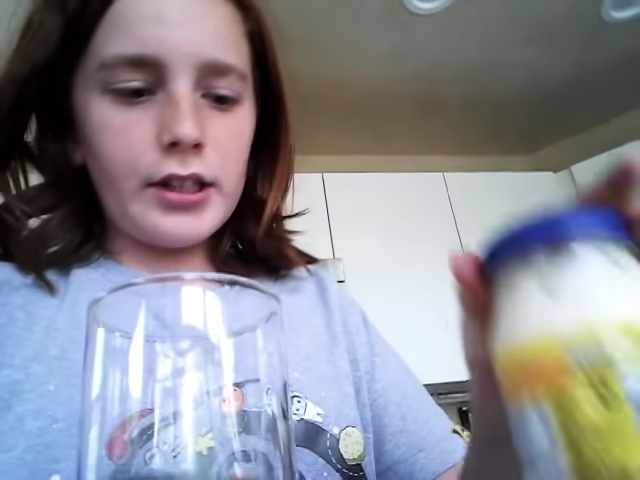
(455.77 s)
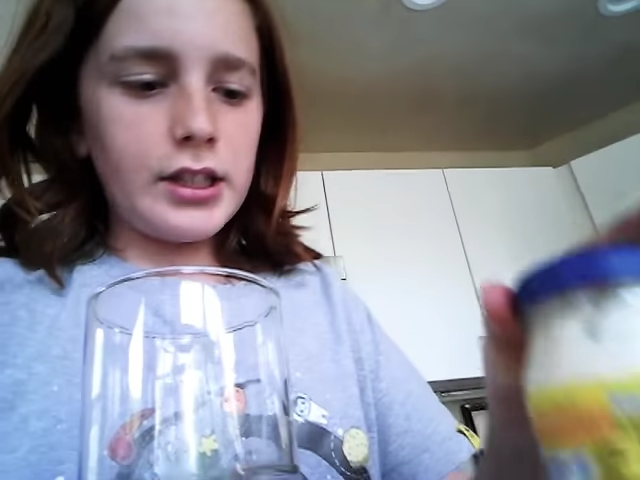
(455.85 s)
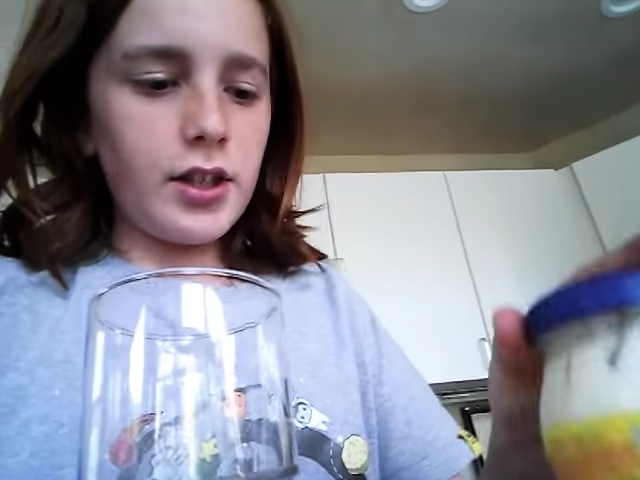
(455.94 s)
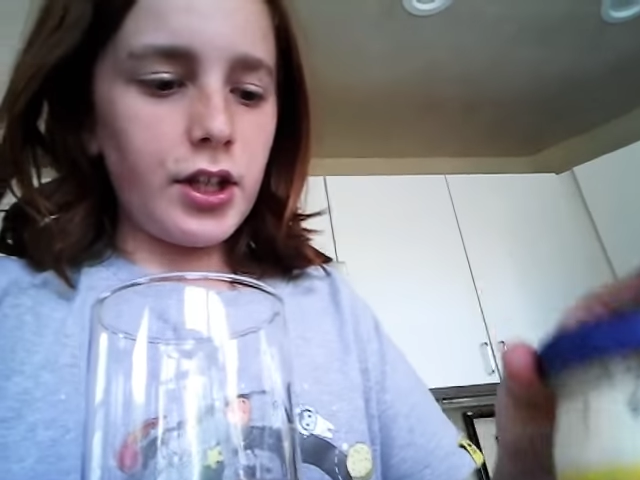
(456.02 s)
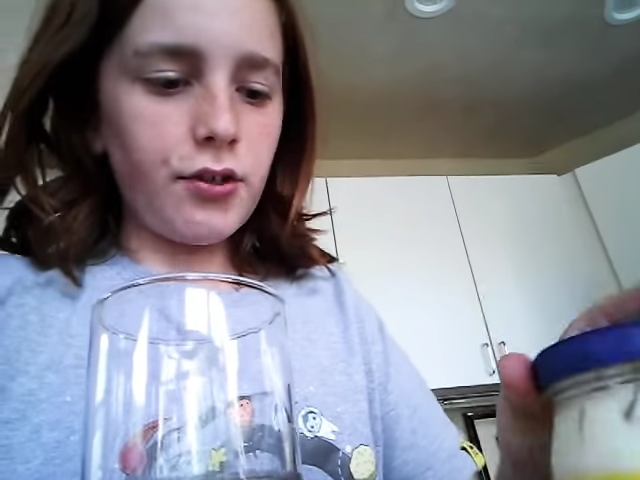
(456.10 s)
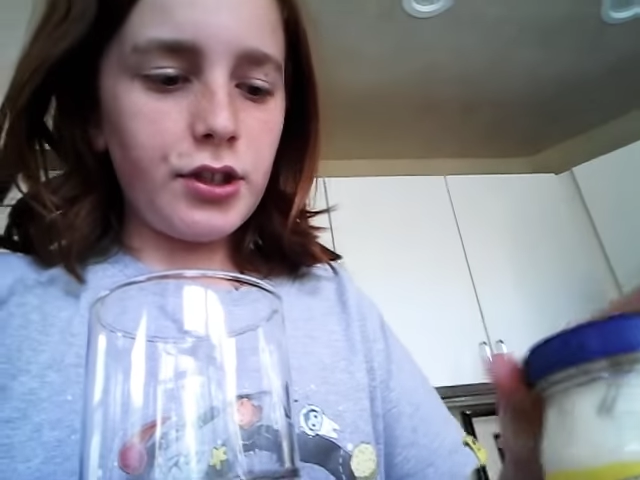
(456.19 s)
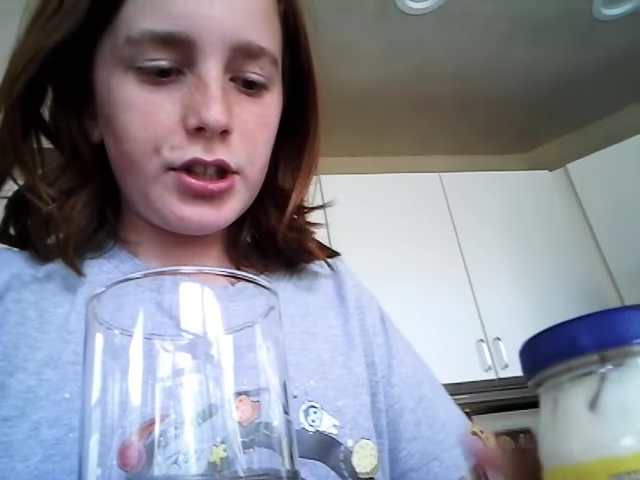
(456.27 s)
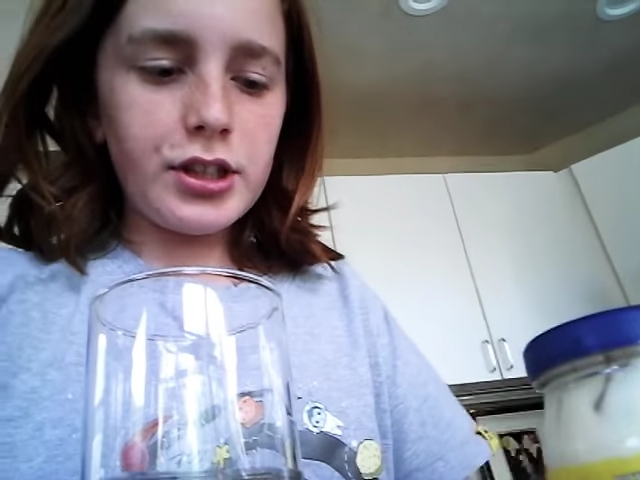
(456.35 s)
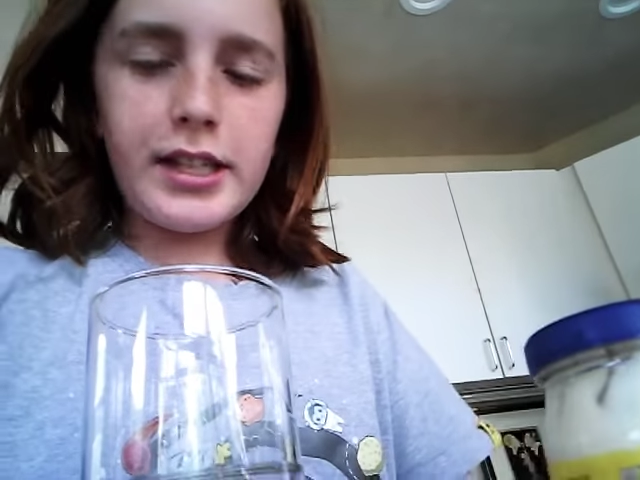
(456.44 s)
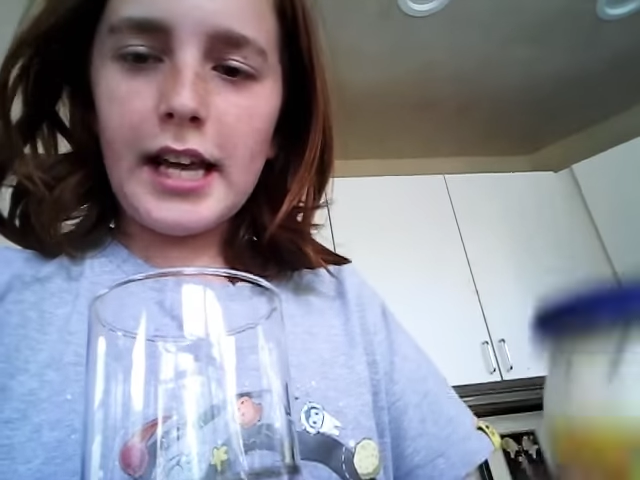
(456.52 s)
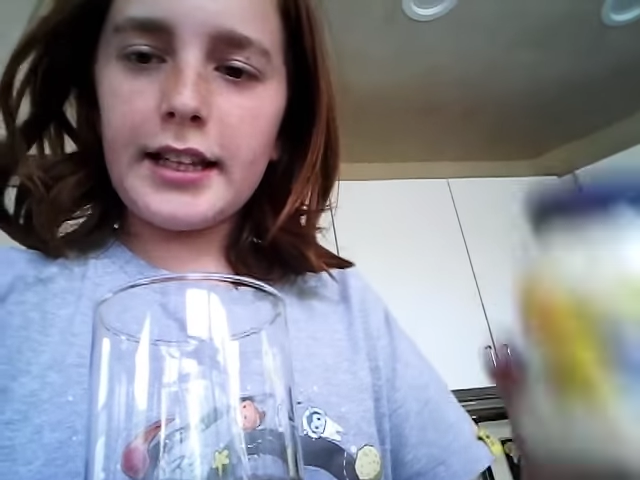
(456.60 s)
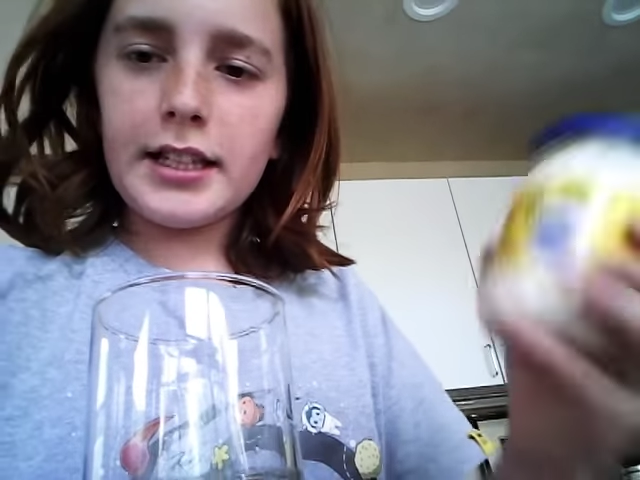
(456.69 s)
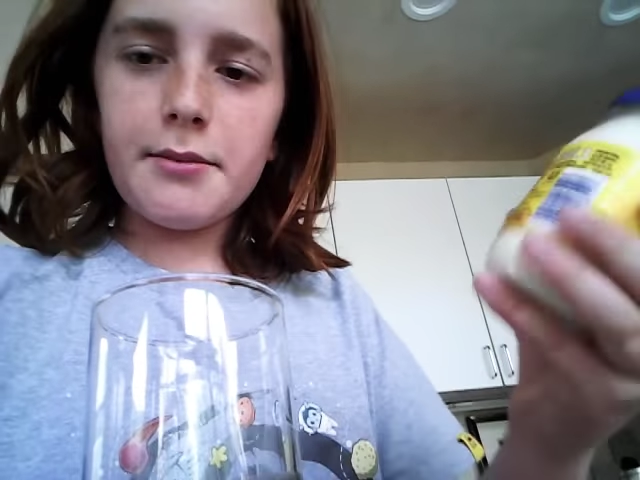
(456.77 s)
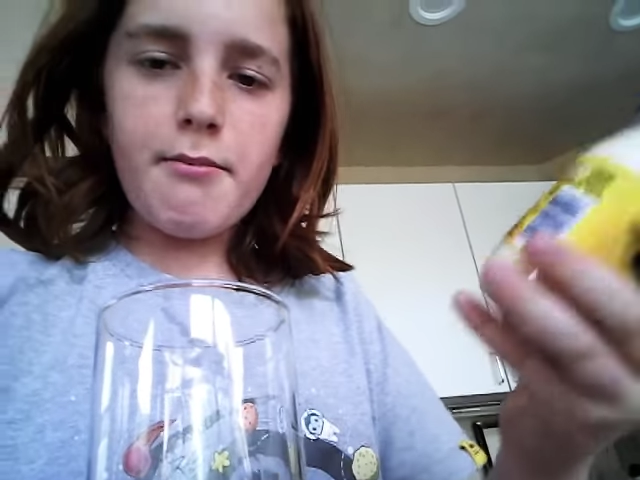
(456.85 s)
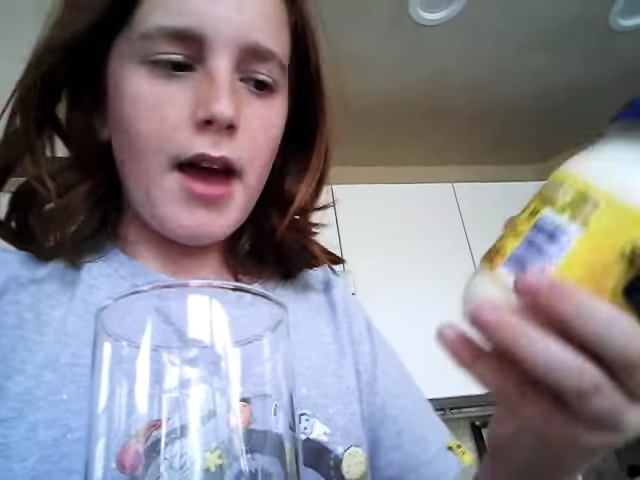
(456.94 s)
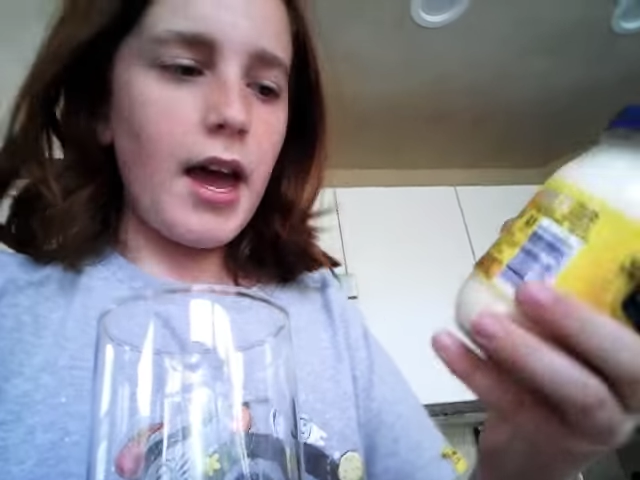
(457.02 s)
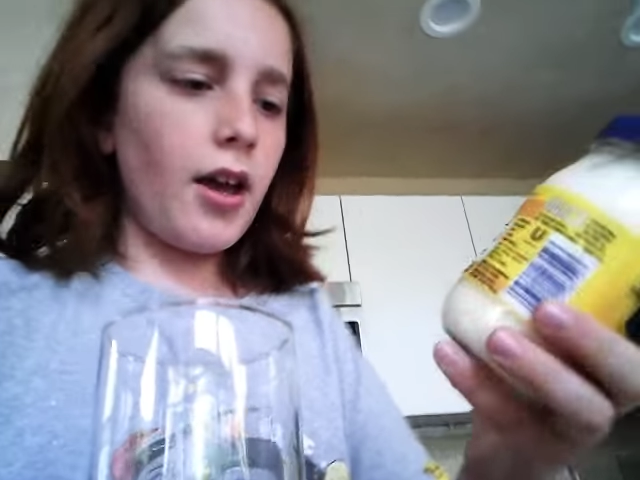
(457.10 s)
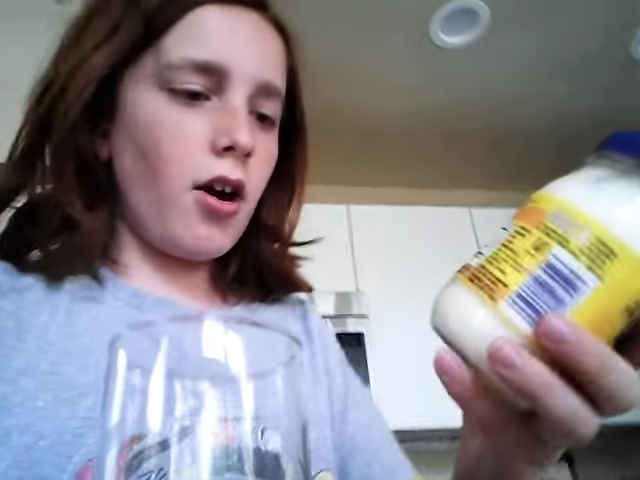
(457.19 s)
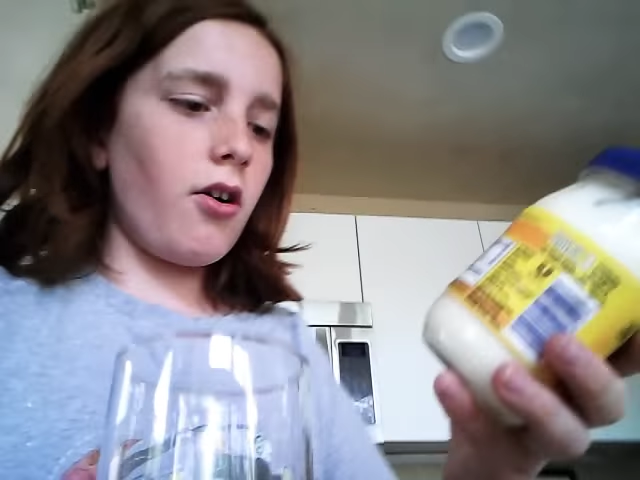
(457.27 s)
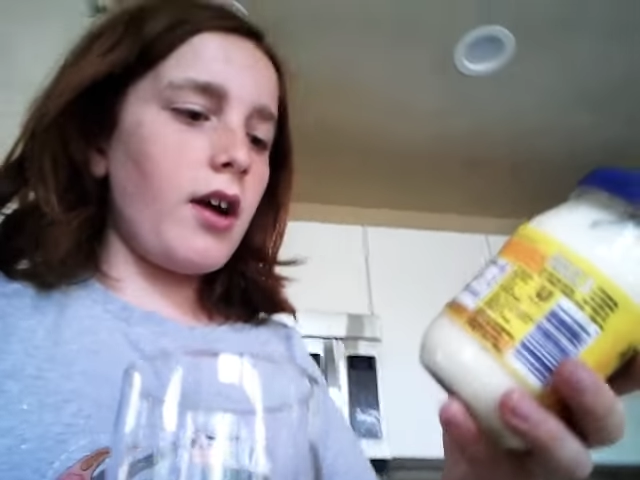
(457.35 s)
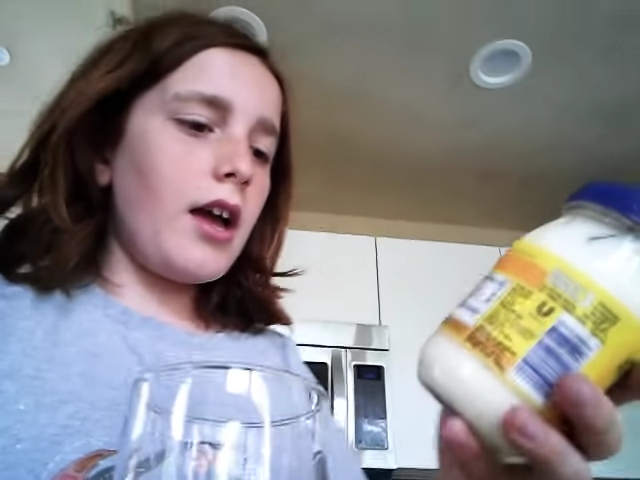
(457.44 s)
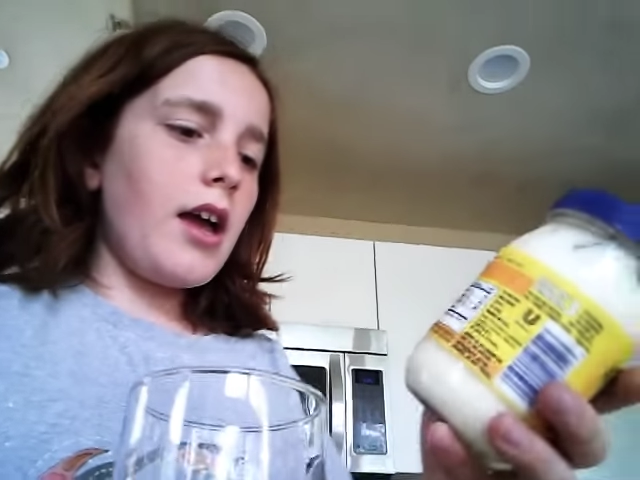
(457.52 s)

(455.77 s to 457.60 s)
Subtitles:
so then you can just take this mayo.